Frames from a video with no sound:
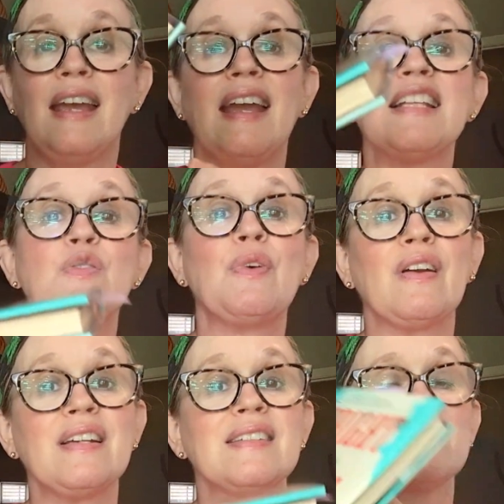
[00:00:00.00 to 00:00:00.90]
It's
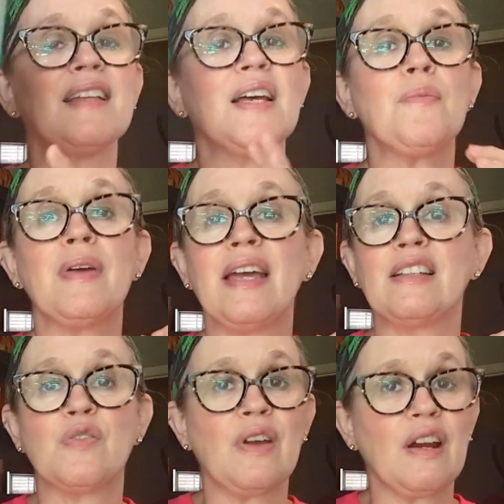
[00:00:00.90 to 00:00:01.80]
very slim,
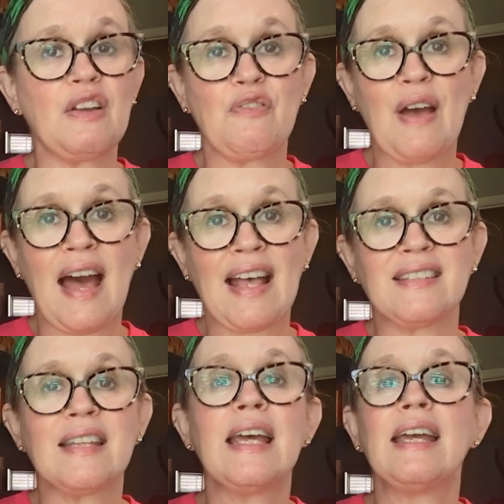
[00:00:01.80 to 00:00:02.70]
it's very fast,
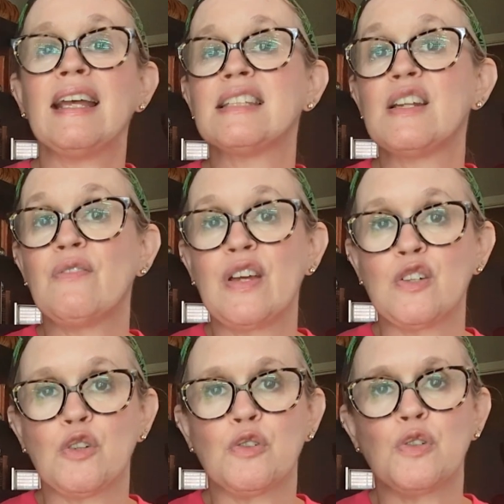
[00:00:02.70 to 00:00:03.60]
it's an
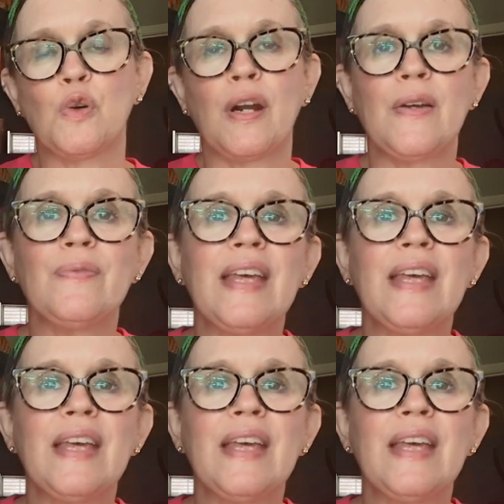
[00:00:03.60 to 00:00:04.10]
adventure story.